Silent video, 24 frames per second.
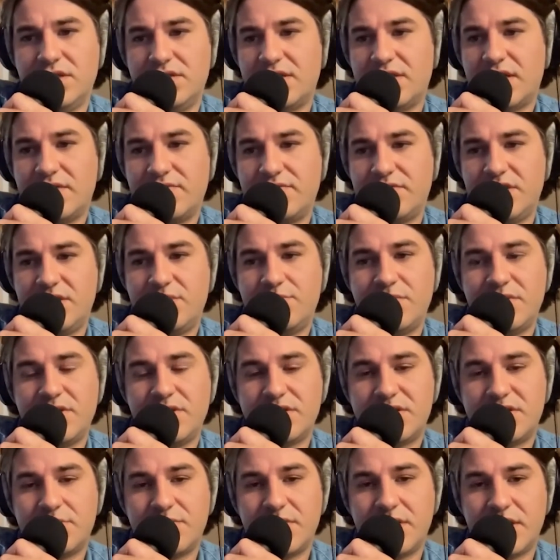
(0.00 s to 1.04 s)
dive deep into
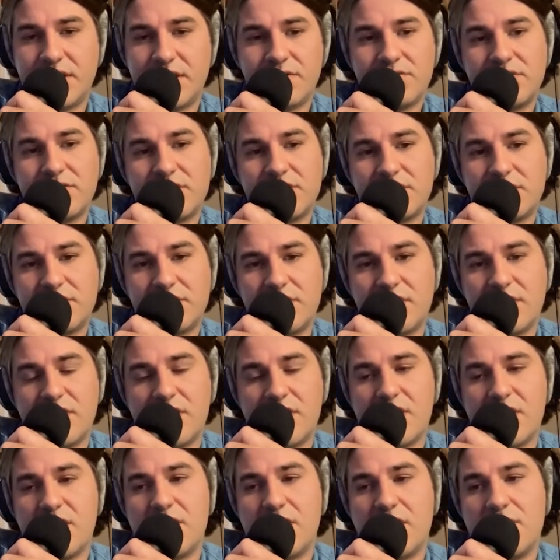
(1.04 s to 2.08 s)
something else.
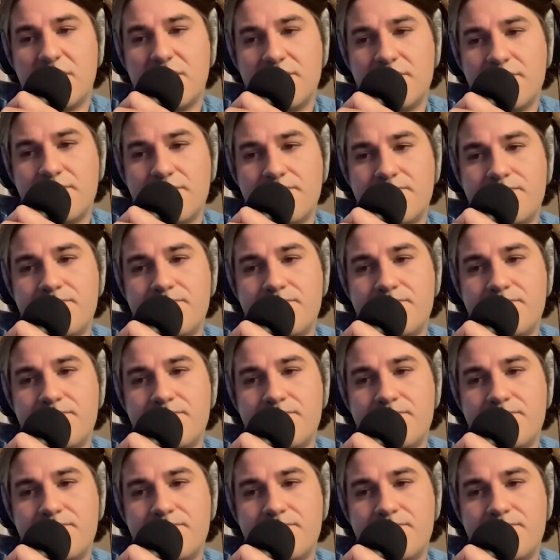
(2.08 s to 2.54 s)
Um,